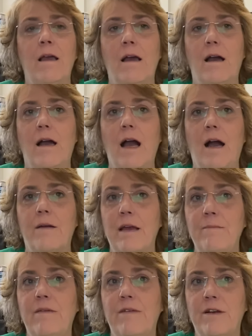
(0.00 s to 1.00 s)

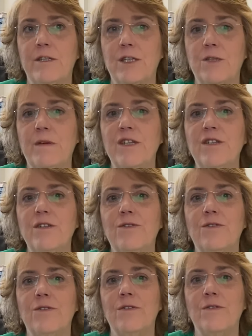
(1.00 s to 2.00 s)
can be very
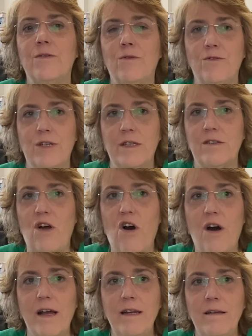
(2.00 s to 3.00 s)
suspicious or just
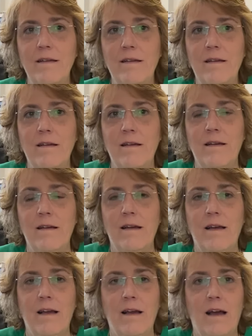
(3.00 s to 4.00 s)
odd.
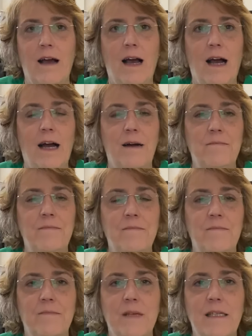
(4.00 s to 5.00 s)
And
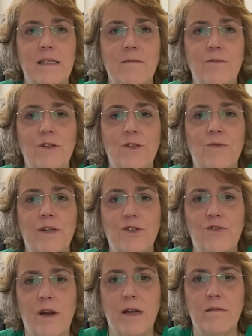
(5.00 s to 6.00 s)
some you just want to
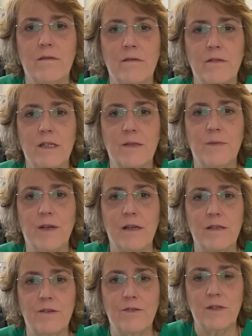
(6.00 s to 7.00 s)
strangle just
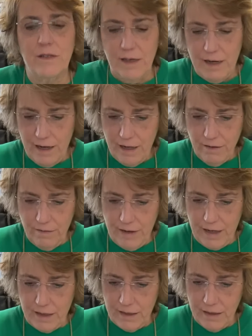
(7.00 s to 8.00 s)
because they're just that
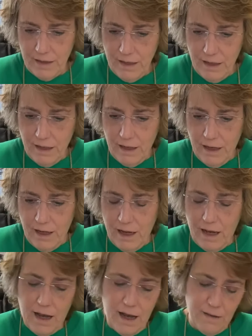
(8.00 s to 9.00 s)
aggravating.
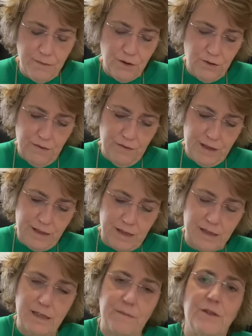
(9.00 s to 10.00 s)
They're going to think
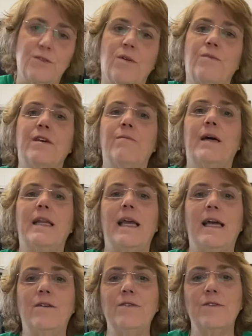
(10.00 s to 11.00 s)
like something's wrong with everybody
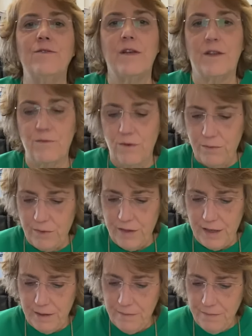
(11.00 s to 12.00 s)
else. There's nothing wrong with
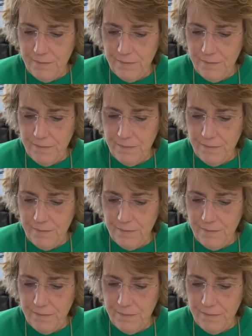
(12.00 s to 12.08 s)
them.